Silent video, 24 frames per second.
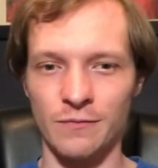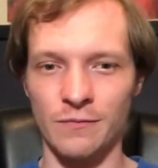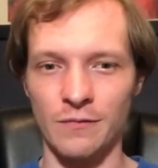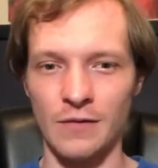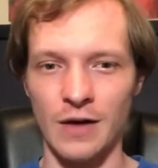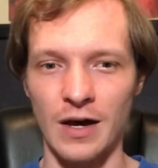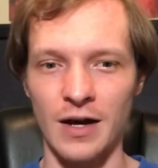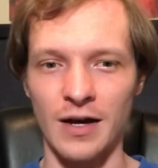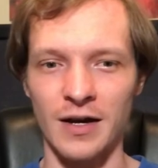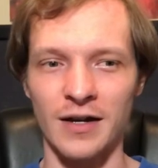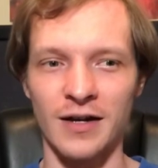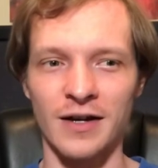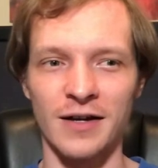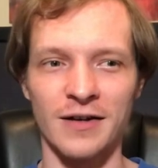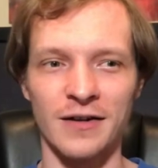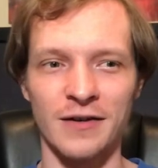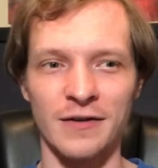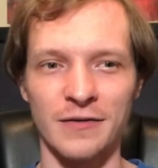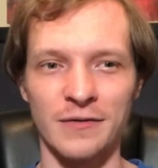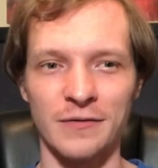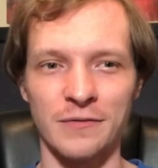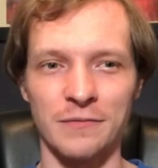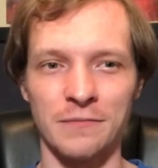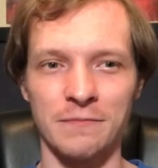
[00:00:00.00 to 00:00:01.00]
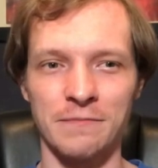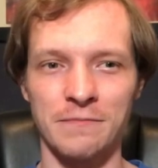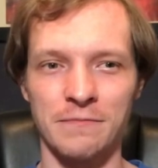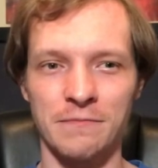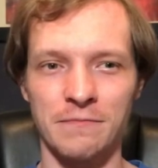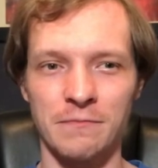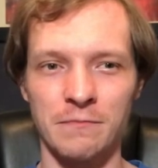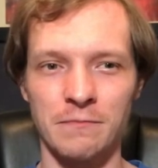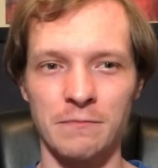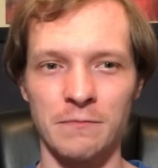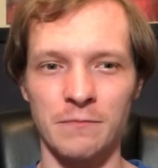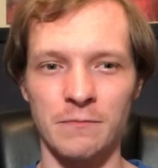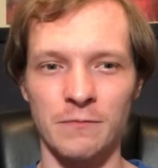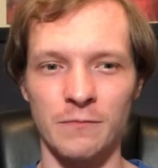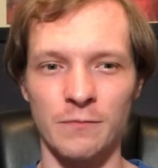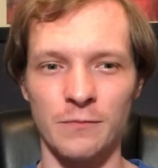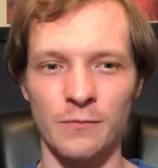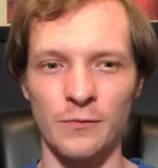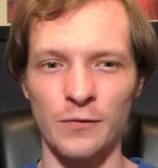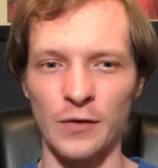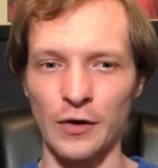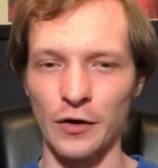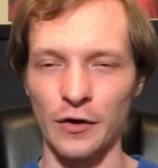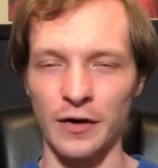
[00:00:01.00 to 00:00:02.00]

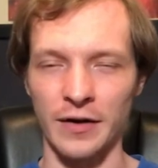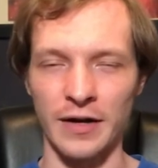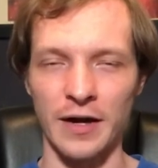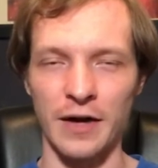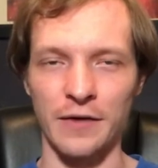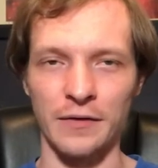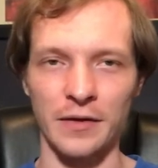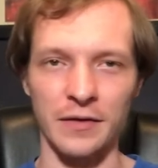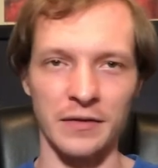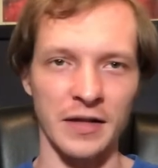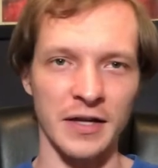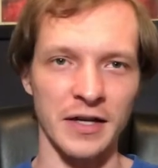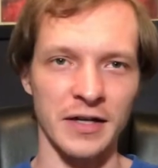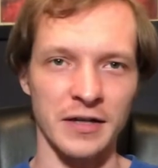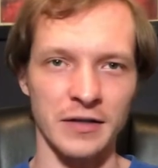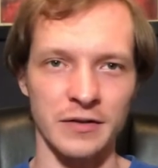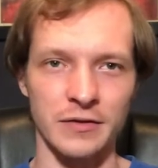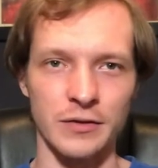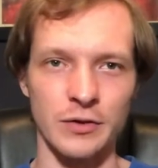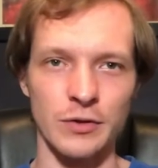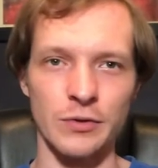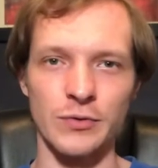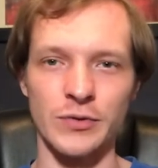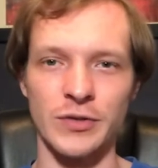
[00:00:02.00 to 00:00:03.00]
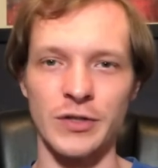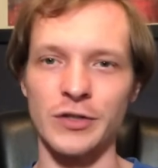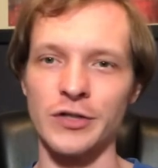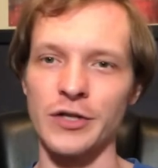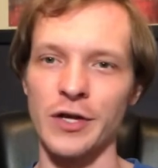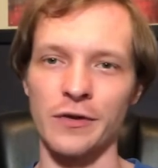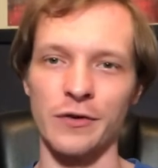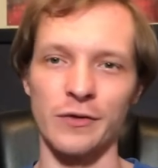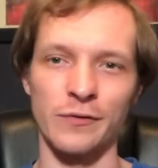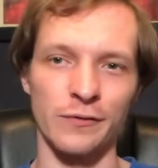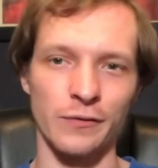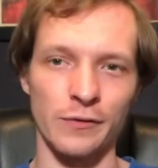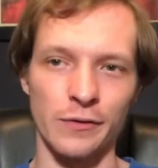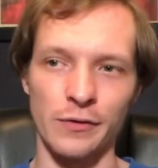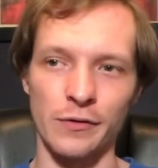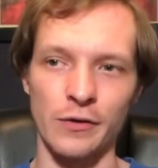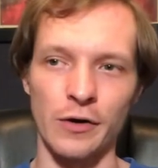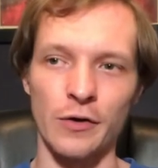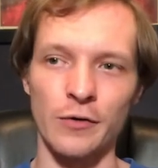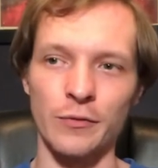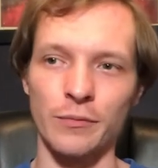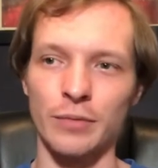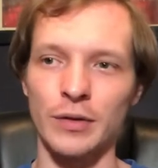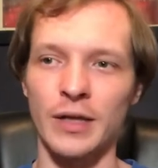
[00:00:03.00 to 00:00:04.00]
figuring out that they can use each other for their
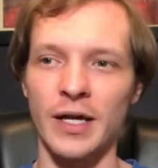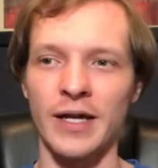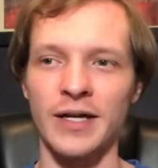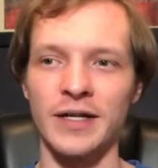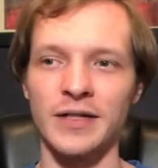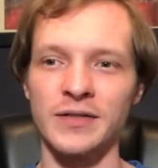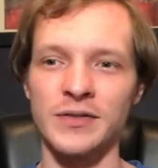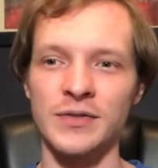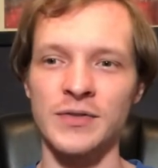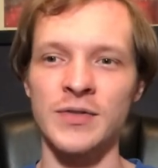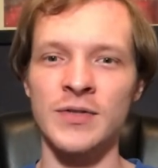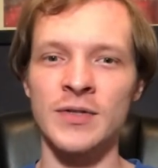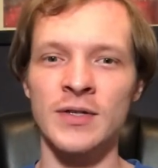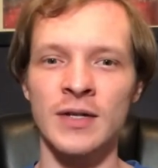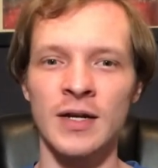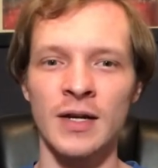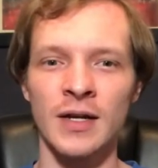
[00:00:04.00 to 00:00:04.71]
own plans.